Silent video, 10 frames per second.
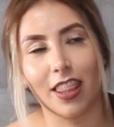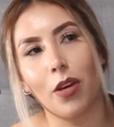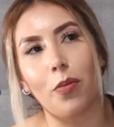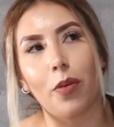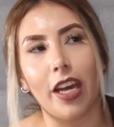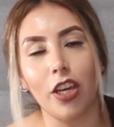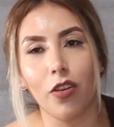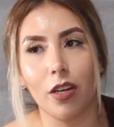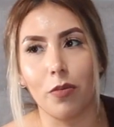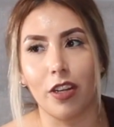the way
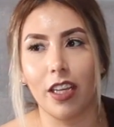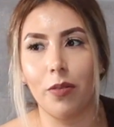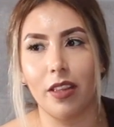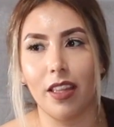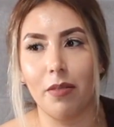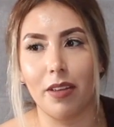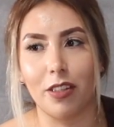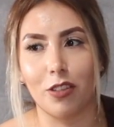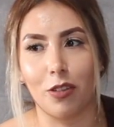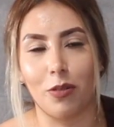you communicate with them
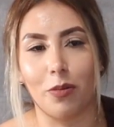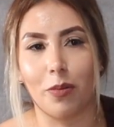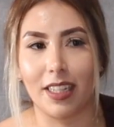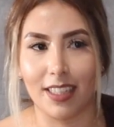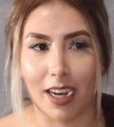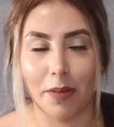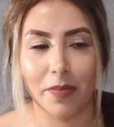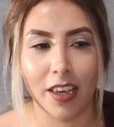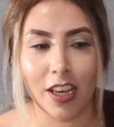is through WhatsApp.